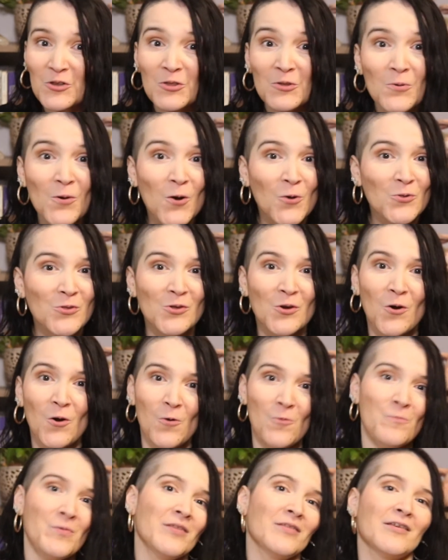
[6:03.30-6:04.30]
to also
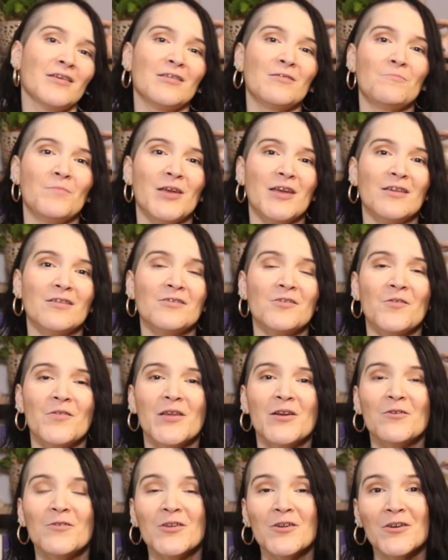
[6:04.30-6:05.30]
open the space so
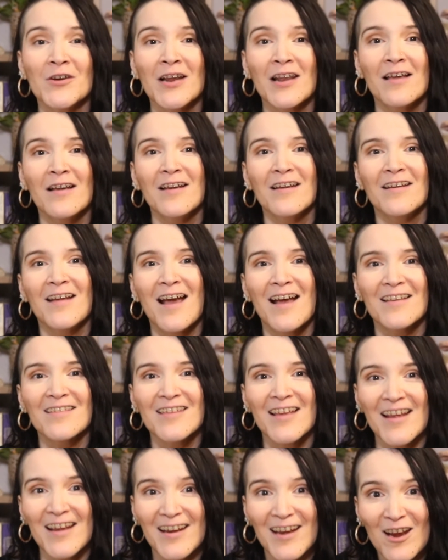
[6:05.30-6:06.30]
that if your client has
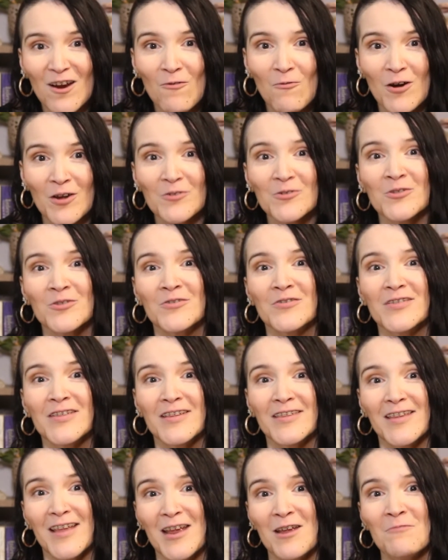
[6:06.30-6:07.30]
any questions
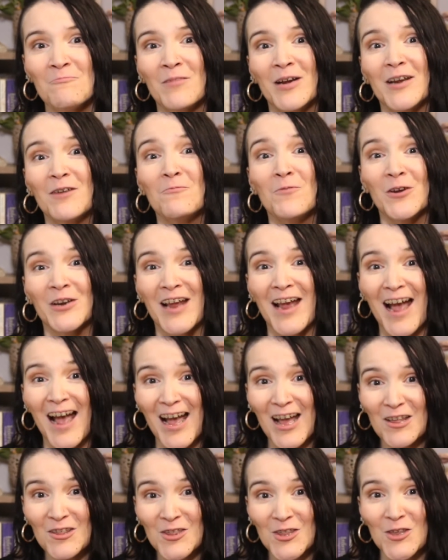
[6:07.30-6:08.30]
that they might want to
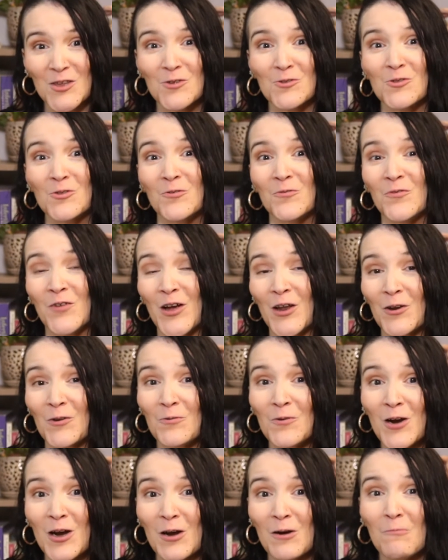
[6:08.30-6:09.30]
ask you to
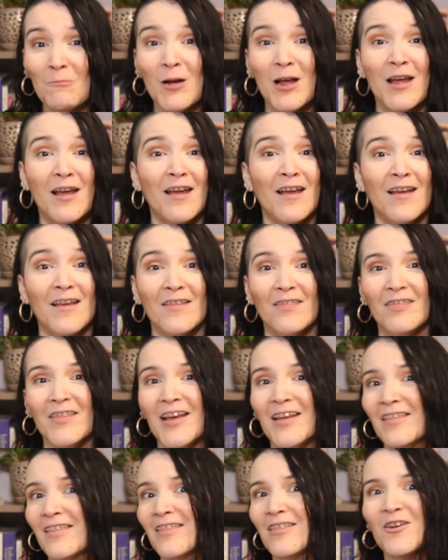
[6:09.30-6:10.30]
follow up,
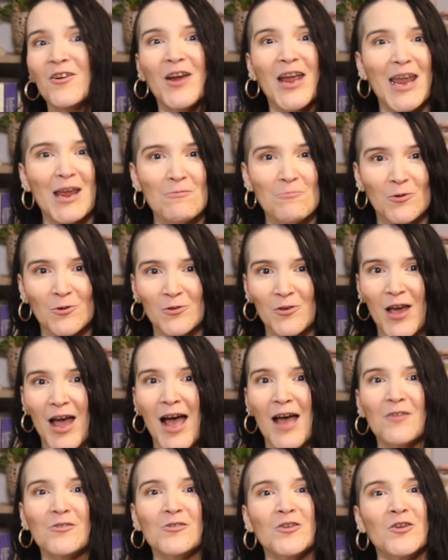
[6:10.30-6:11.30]
that they're able to
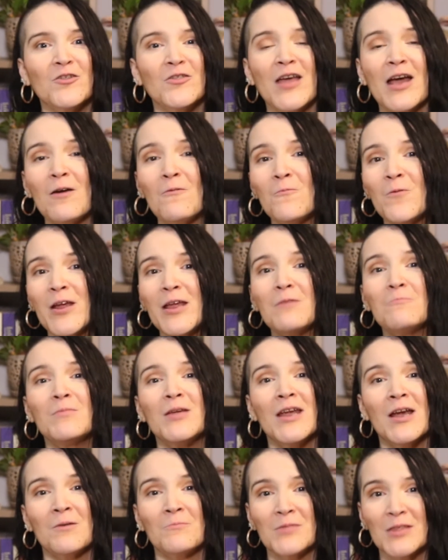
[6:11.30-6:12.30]
ask you. That way it
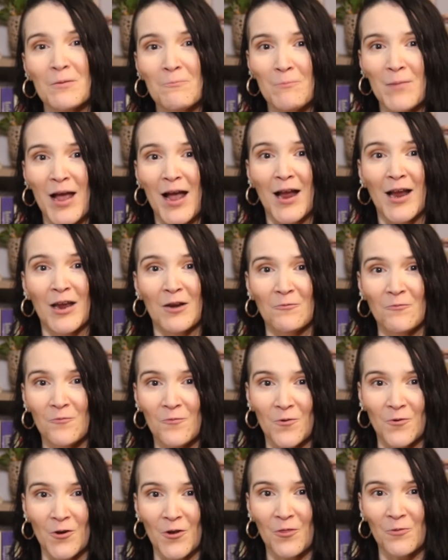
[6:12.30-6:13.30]
becomes a back and
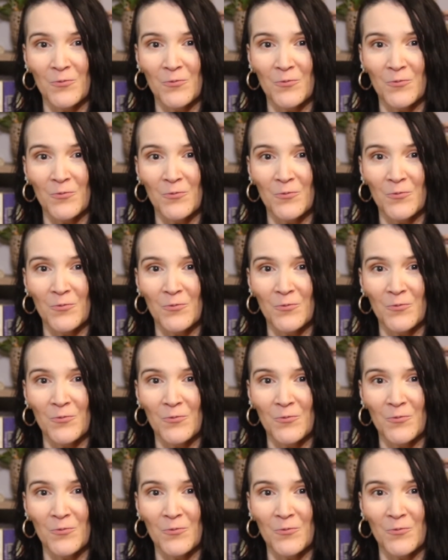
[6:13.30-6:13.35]
forth